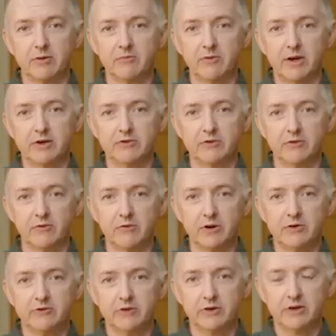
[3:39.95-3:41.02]
invasion of
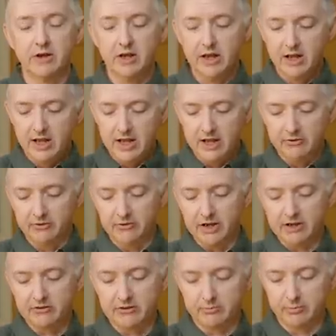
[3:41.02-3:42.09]
Russia, it was
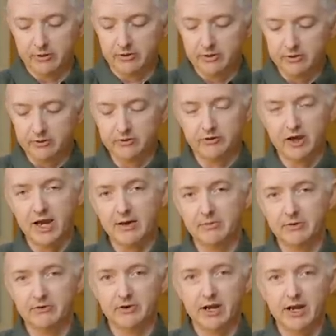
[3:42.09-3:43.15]
actually produced side
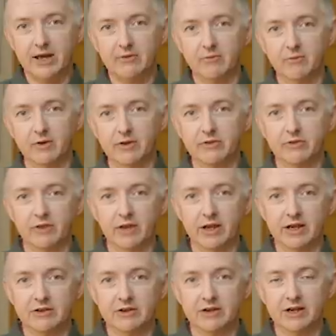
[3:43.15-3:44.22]
by side with the
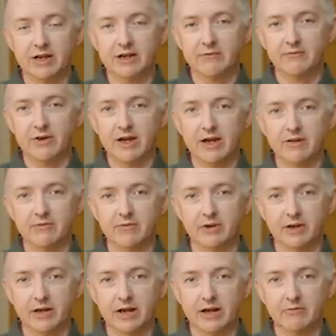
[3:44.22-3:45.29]
1895
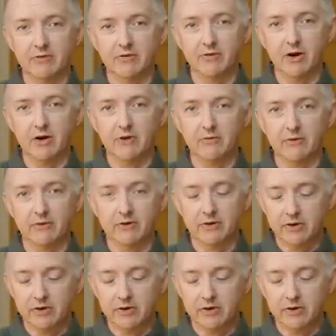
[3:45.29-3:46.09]
Nagant revolver.